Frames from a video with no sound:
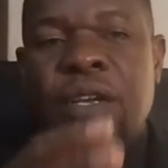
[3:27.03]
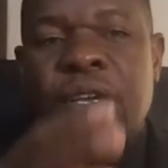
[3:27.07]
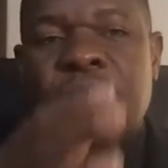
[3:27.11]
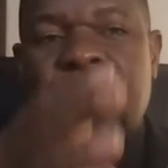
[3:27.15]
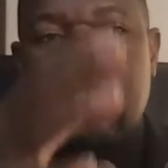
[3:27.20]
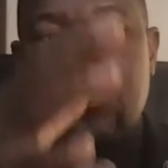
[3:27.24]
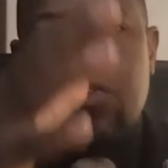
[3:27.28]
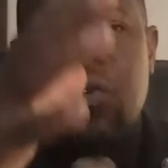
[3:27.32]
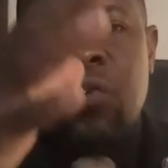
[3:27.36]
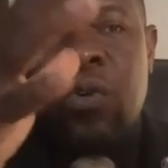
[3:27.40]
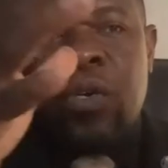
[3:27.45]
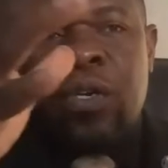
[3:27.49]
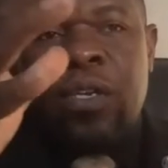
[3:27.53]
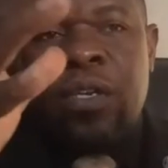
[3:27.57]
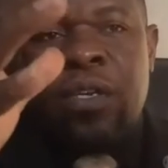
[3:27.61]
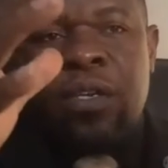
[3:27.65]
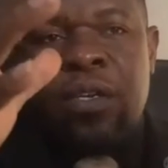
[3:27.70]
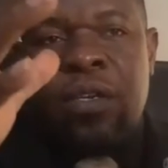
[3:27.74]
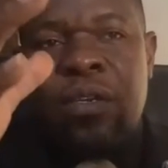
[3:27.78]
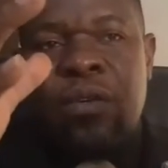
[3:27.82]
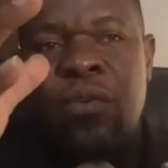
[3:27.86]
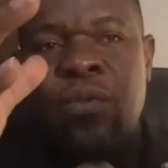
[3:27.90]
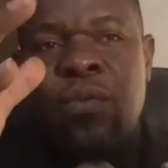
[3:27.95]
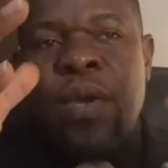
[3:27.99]
So,
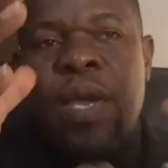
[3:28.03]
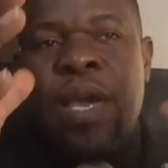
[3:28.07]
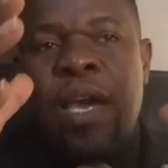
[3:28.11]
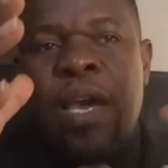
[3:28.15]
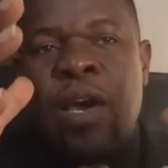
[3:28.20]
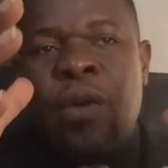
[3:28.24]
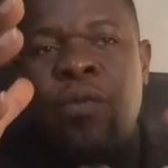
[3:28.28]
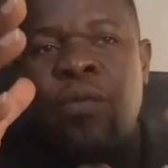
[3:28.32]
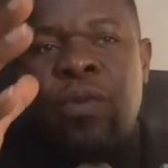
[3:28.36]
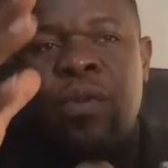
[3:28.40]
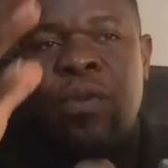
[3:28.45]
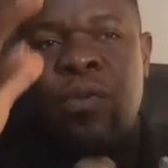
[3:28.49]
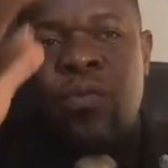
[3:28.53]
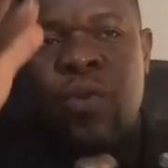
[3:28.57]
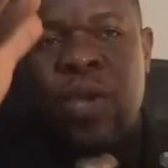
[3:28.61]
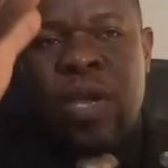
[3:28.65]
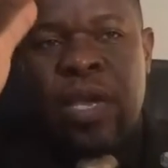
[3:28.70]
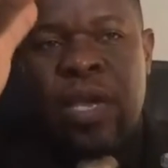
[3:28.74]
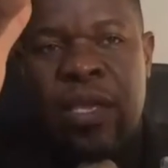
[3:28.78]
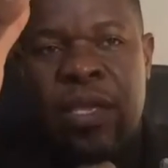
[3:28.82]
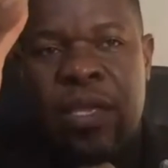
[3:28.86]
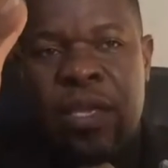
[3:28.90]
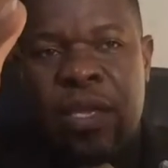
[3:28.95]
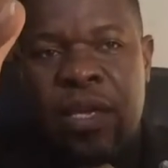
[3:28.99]
okay, where are we? We
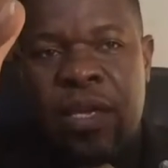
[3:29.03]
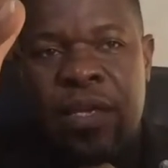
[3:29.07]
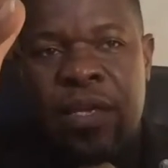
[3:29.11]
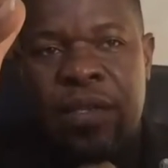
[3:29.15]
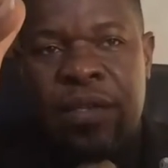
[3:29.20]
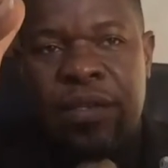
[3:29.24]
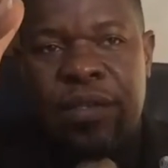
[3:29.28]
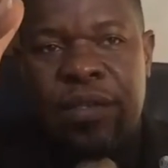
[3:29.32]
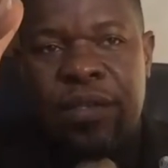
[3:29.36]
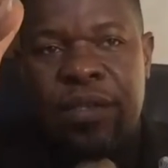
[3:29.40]
are here.